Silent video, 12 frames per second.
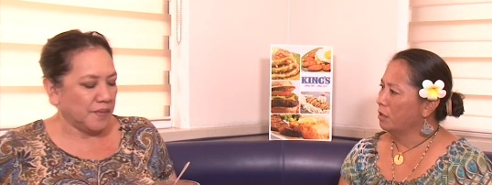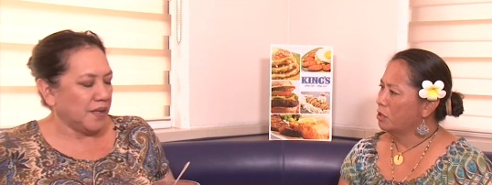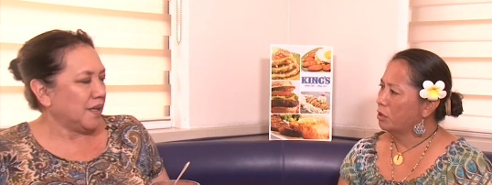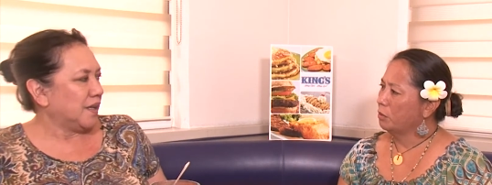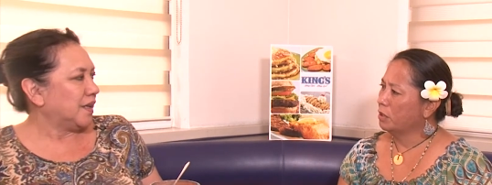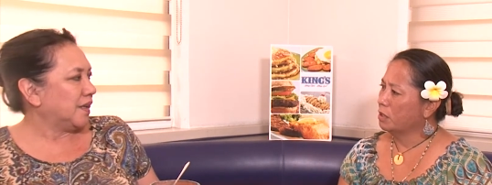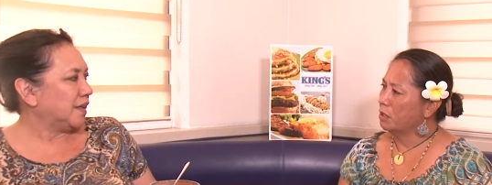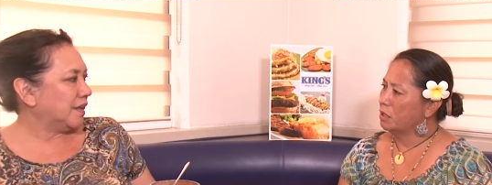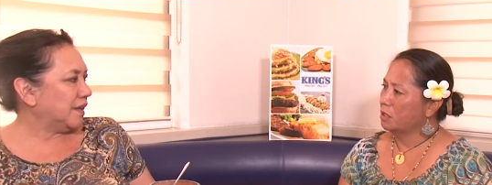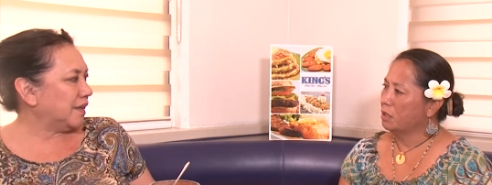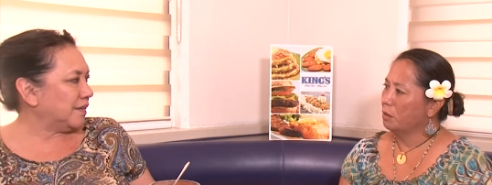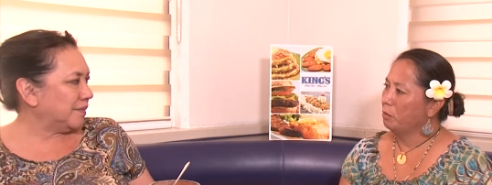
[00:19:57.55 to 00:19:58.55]
Speaker 1: And so it's
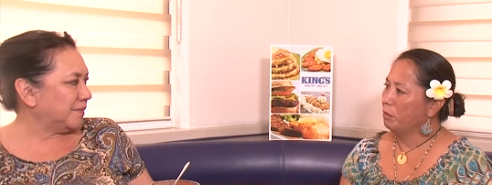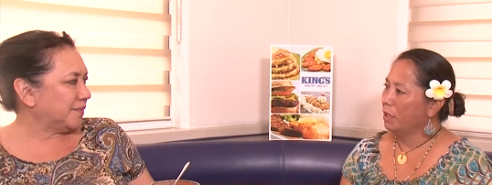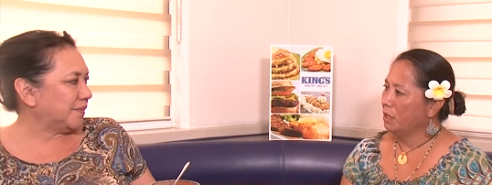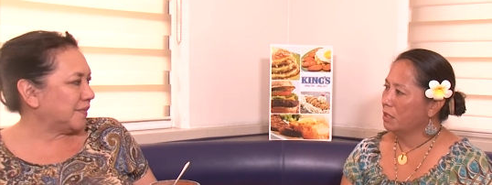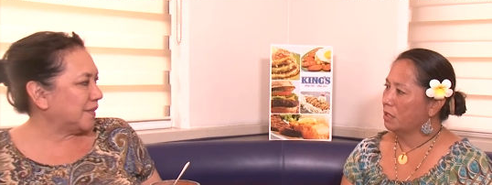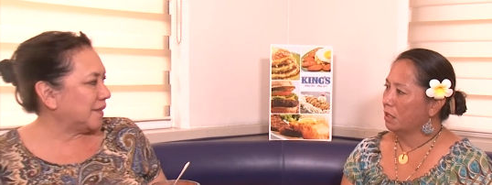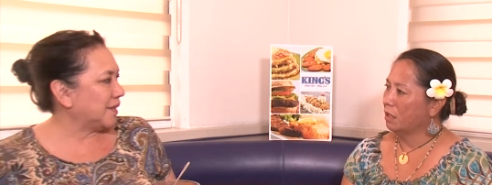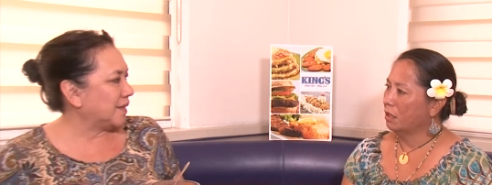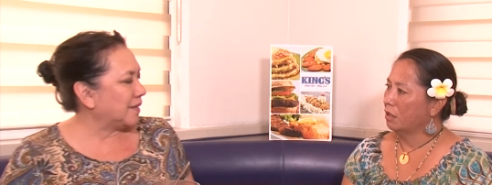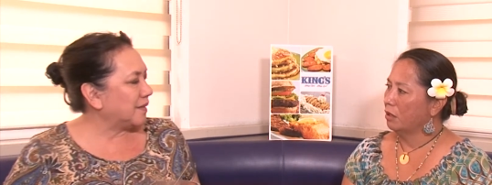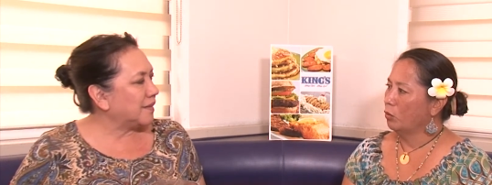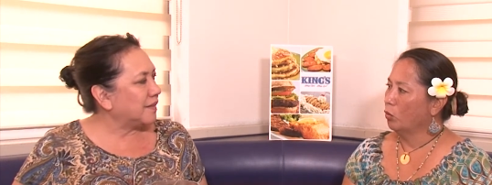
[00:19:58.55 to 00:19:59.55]
it's an
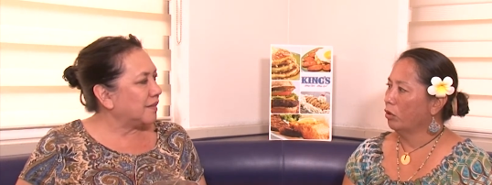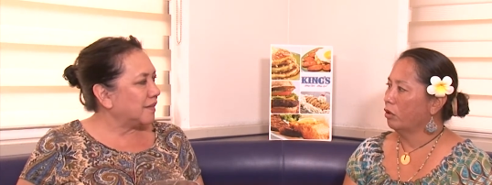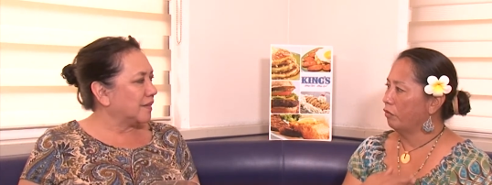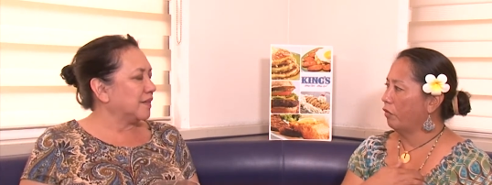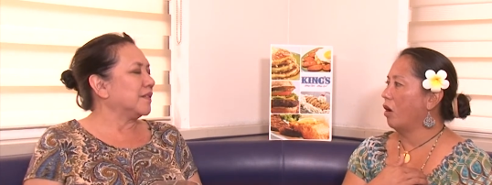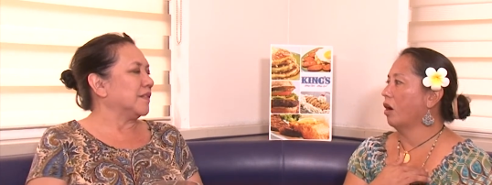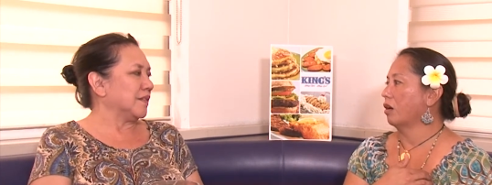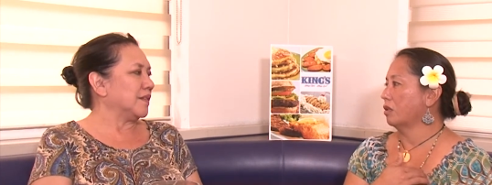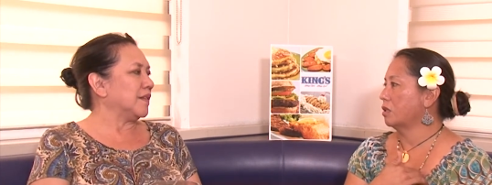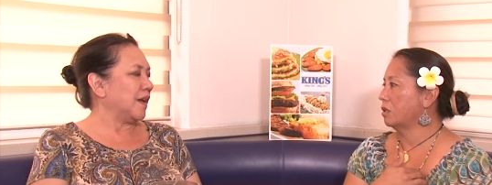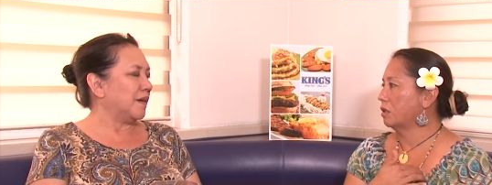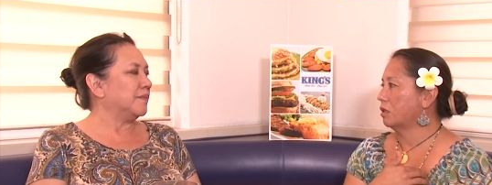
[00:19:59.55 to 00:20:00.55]
amazing work of
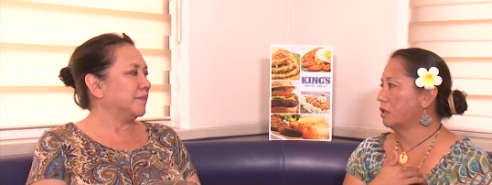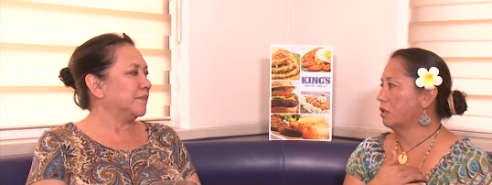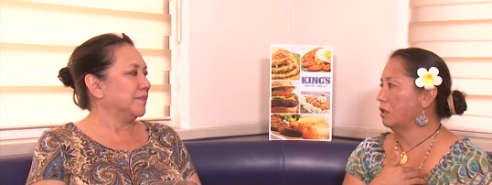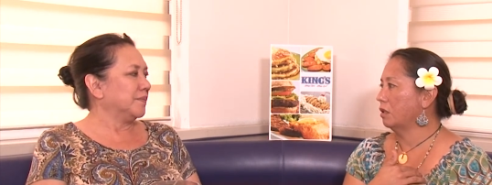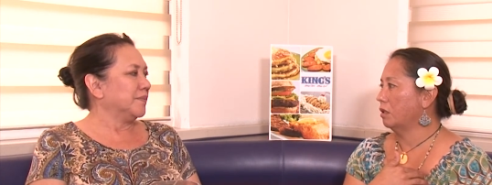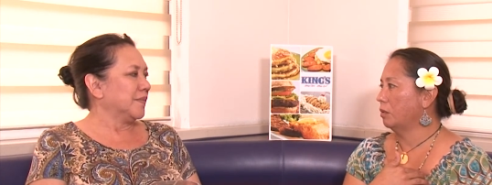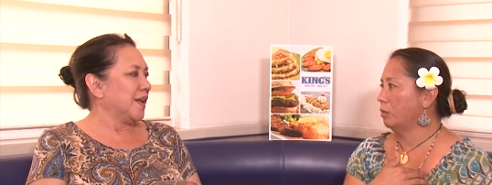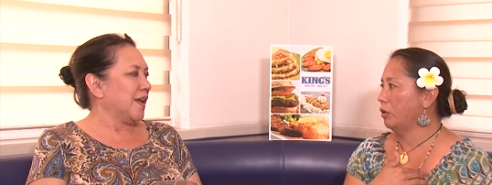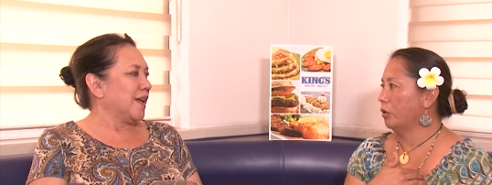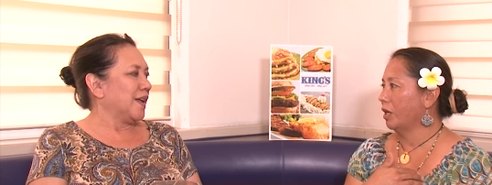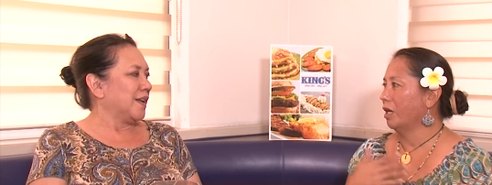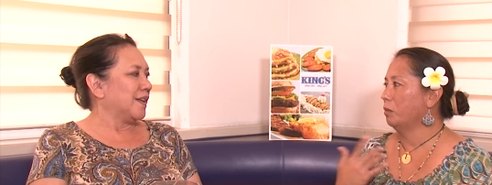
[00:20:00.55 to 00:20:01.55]
heart. Yeah. Um,
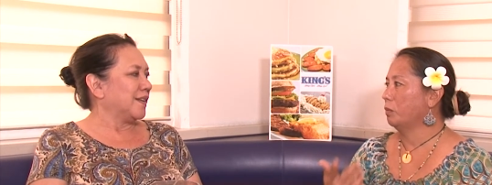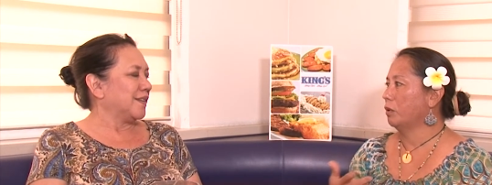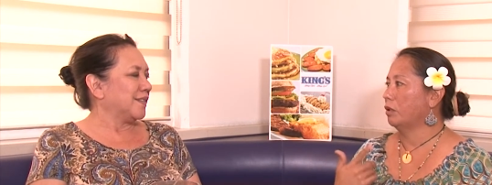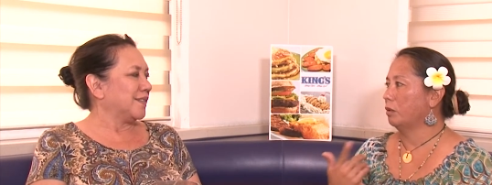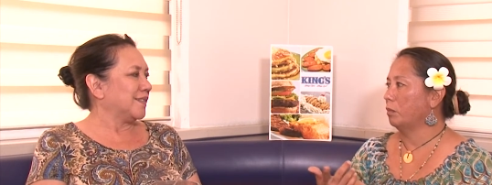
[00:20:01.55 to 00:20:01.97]
you can't put a